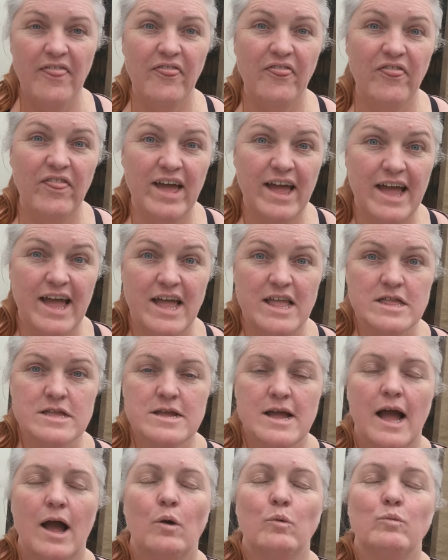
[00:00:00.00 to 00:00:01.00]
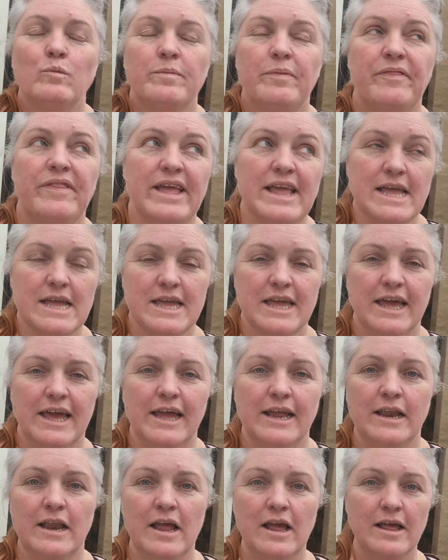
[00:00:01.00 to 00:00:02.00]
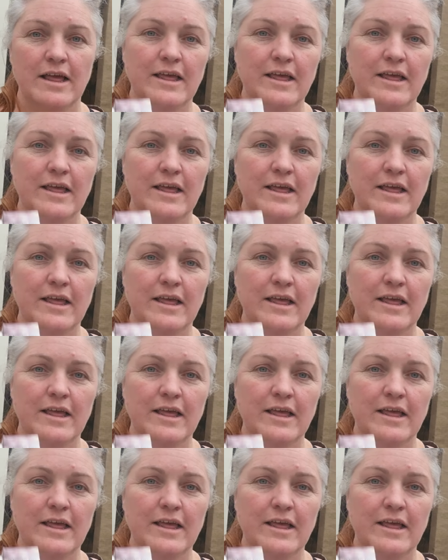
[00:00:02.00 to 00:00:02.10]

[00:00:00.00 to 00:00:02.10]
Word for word: Then I was thinking,